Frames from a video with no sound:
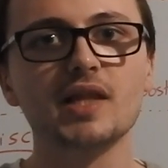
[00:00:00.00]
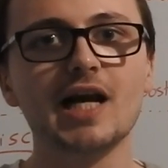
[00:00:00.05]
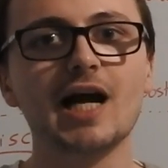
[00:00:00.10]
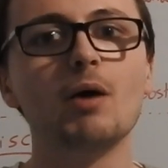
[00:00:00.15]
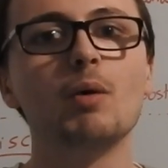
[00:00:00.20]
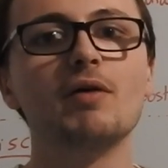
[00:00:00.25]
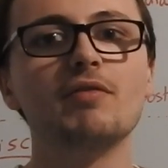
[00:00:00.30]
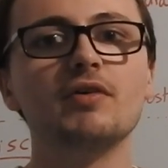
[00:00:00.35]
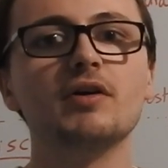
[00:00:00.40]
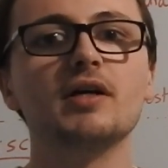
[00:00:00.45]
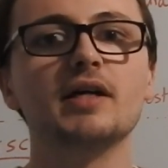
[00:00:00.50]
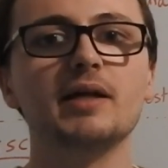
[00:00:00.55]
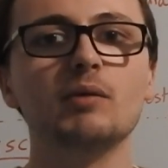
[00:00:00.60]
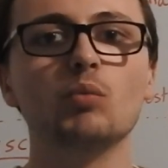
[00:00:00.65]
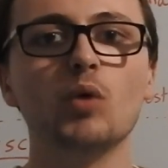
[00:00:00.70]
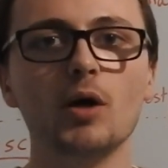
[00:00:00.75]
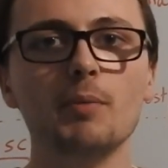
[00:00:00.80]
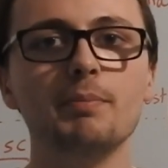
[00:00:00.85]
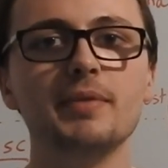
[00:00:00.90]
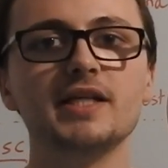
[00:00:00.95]
However, it
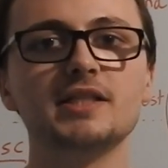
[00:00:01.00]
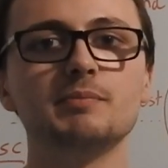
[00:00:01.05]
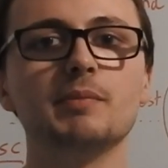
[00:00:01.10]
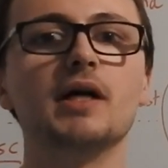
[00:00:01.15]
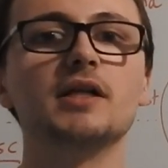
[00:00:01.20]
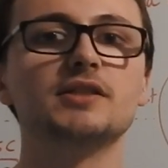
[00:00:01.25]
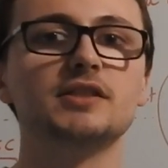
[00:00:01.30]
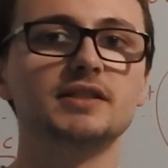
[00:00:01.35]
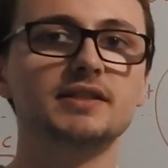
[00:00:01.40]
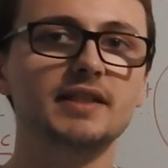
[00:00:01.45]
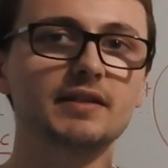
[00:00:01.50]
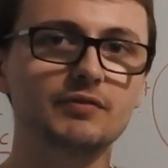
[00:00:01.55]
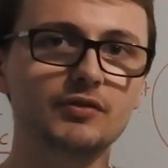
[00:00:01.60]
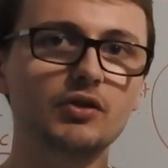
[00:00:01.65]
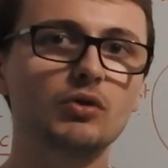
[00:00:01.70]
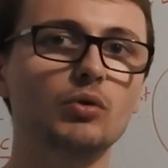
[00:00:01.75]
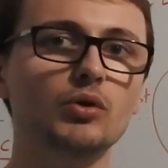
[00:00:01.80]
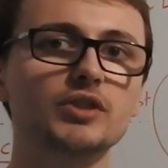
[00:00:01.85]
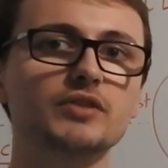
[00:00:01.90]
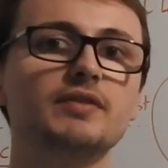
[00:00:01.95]
won't be as much as if
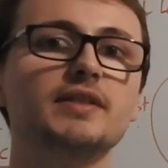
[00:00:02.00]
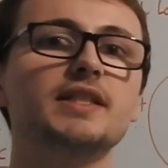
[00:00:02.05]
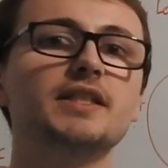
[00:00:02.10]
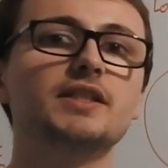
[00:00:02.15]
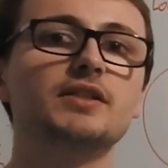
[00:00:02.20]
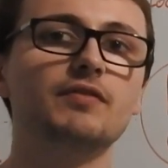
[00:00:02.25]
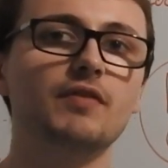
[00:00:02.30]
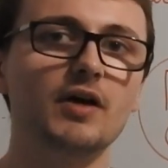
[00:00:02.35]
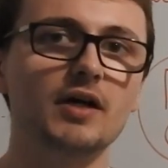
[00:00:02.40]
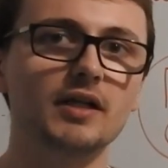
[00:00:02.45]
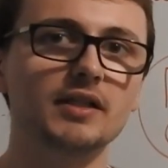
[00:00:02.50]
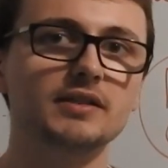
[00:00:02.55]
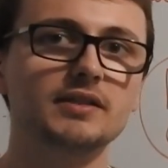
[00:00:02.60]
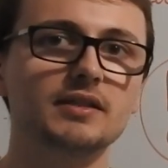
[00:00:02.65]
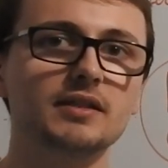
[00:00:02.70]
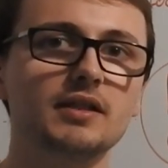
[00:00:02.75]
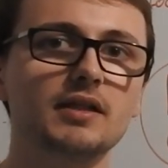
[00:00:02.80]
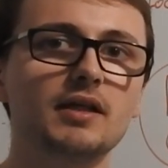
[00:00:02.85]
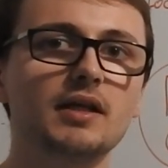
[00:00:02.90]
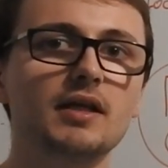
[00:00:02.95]
your horse finished first.